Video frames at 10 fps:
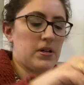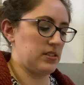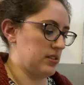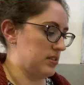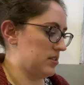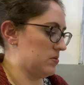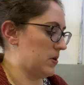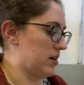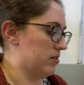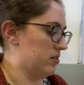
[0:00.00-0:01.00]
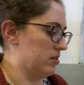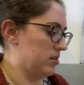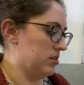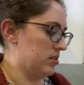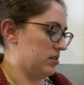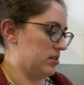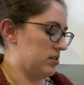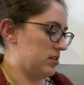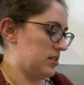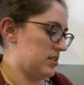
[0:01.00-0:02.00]
buttons as well.
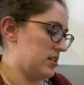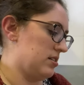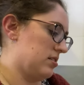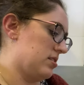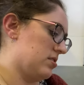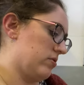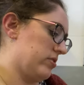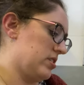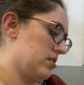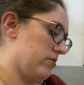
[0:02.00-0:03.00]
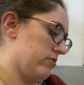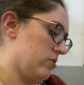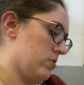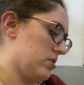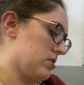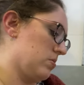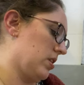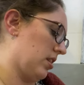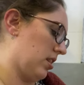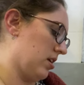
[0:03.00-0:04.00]
These are little sort of silvery ones
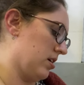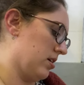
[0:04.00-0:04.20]
with